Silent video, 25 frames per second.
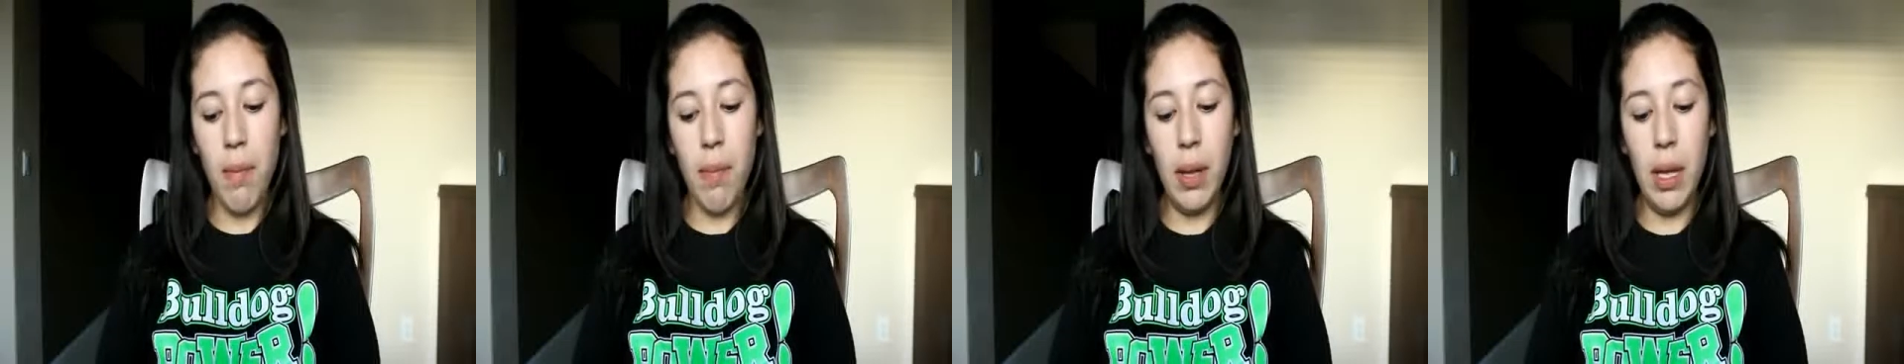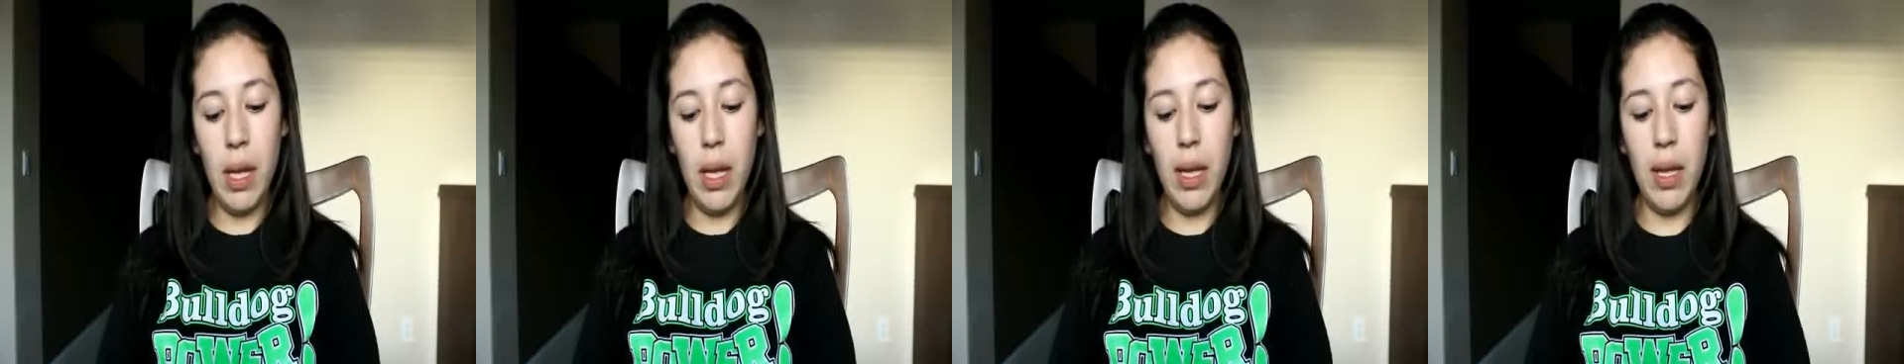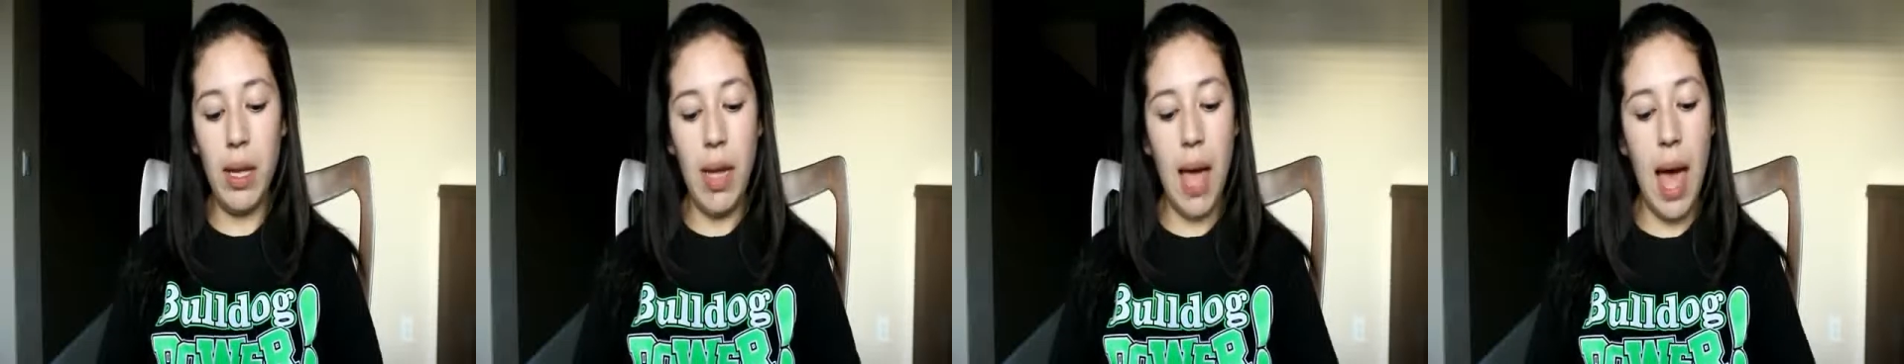
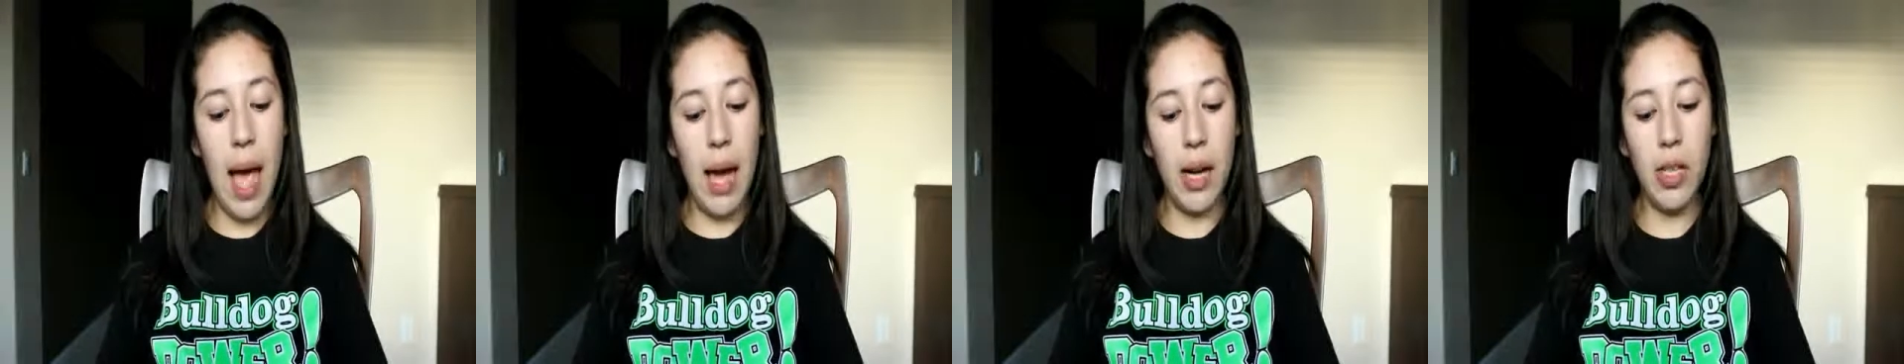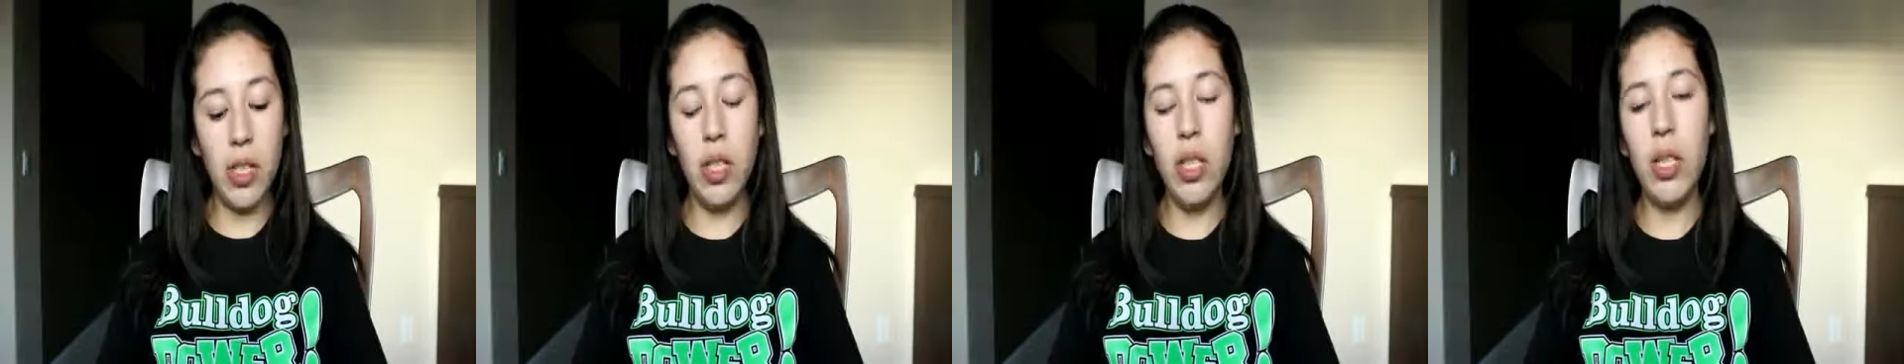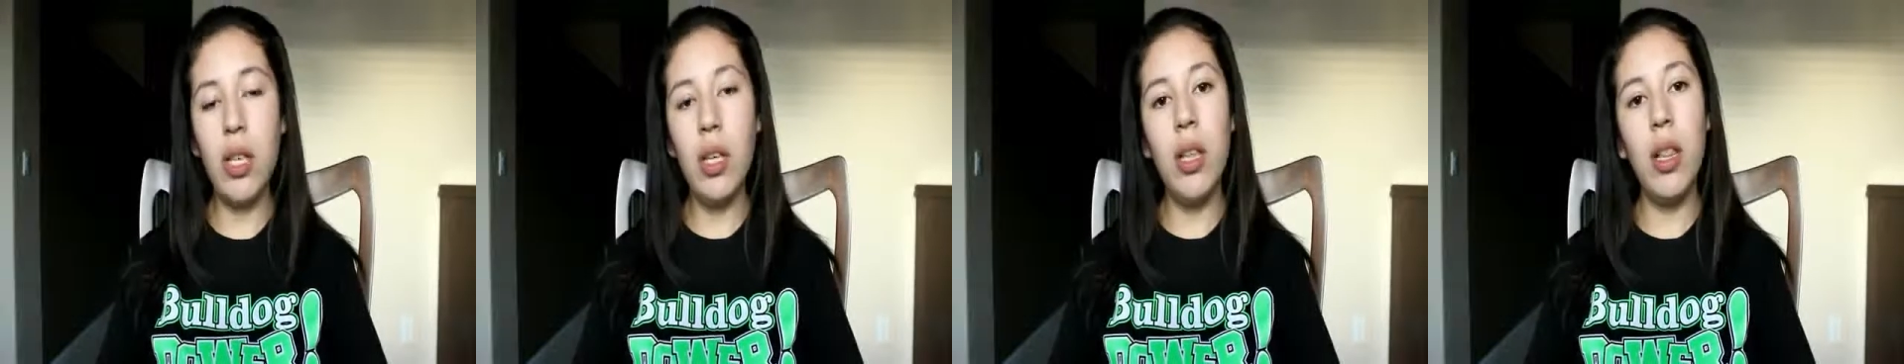But
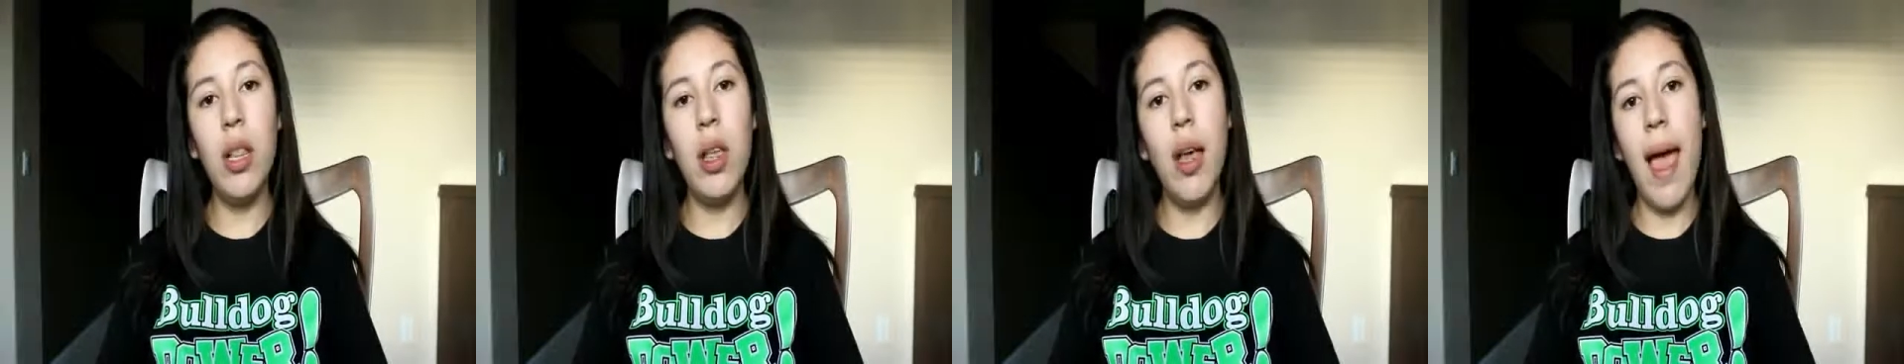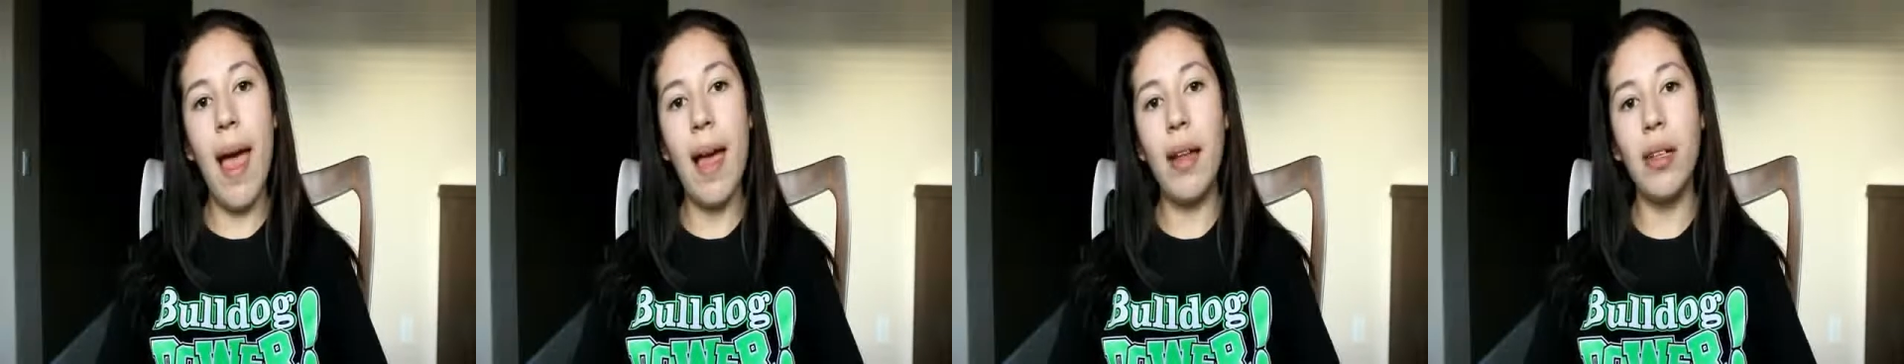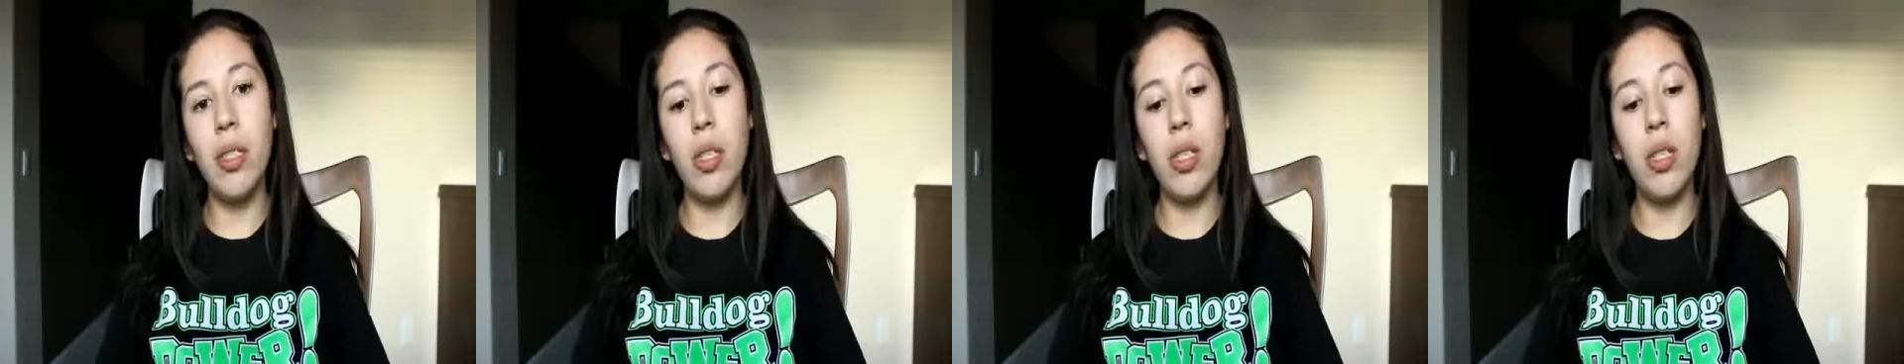actually,
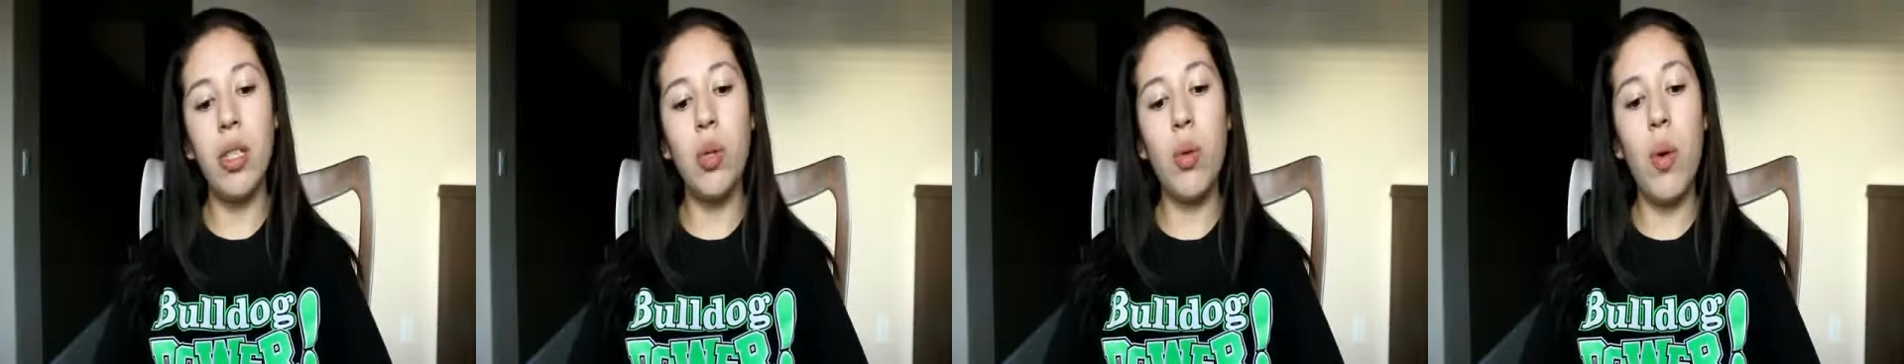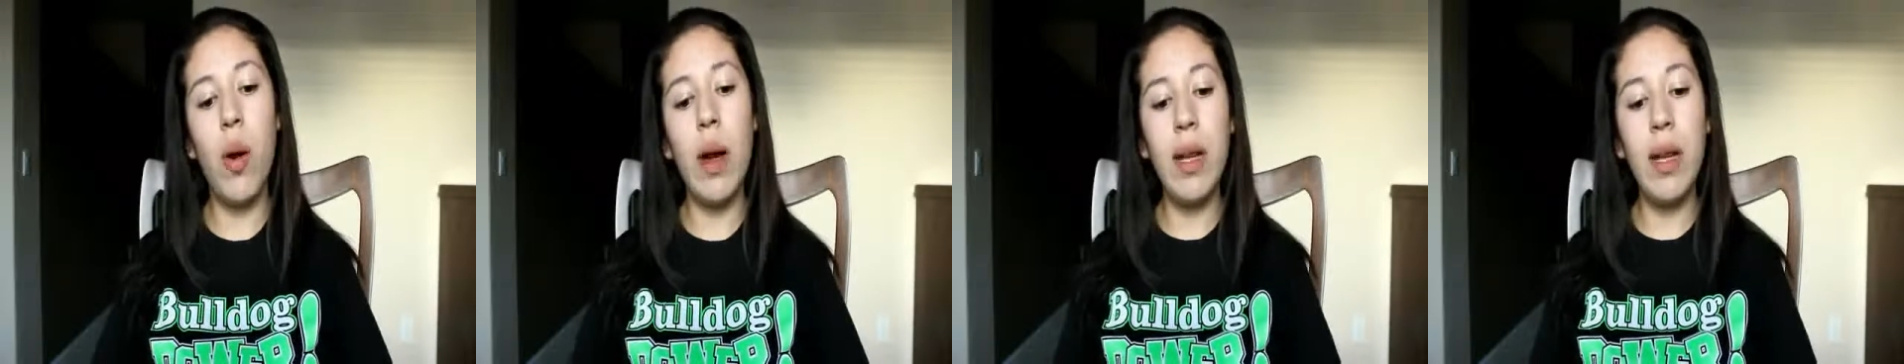the answer is